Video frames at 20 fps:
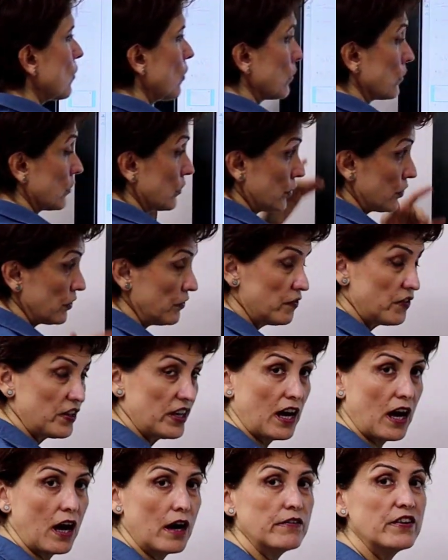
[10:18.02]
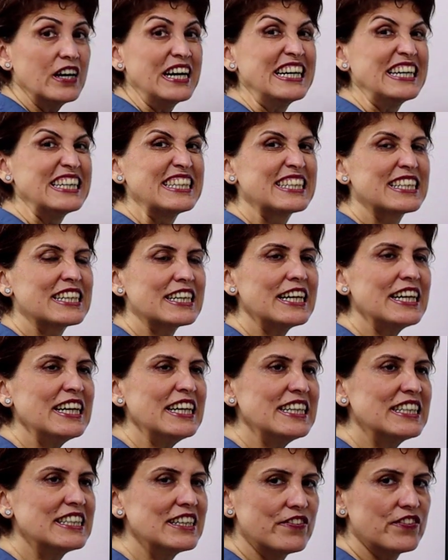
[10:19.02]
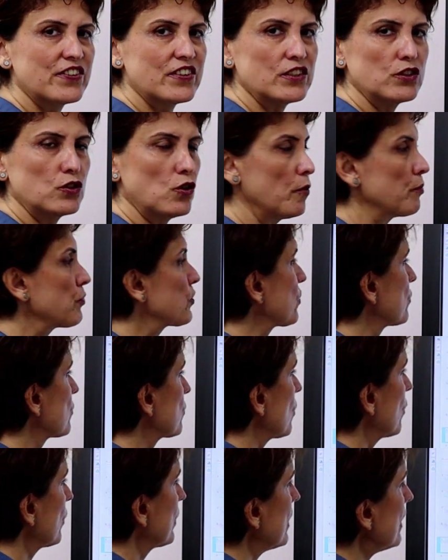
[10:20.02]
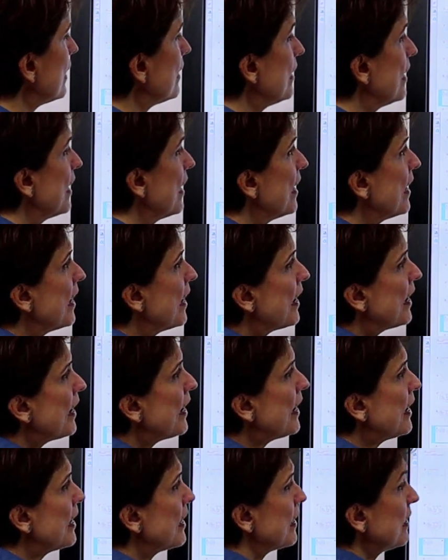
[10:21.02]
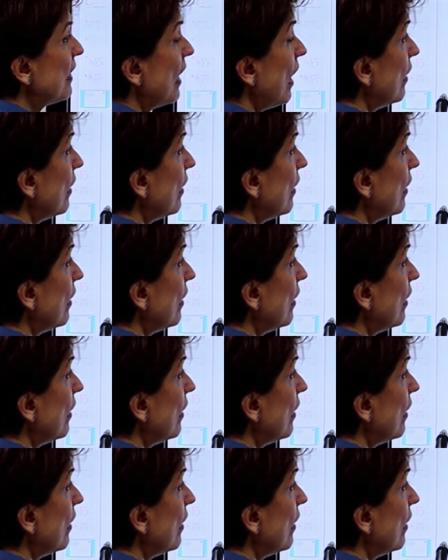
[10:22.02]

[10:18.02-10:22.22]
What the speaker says: condition, we have 3 different options. Okay? Here,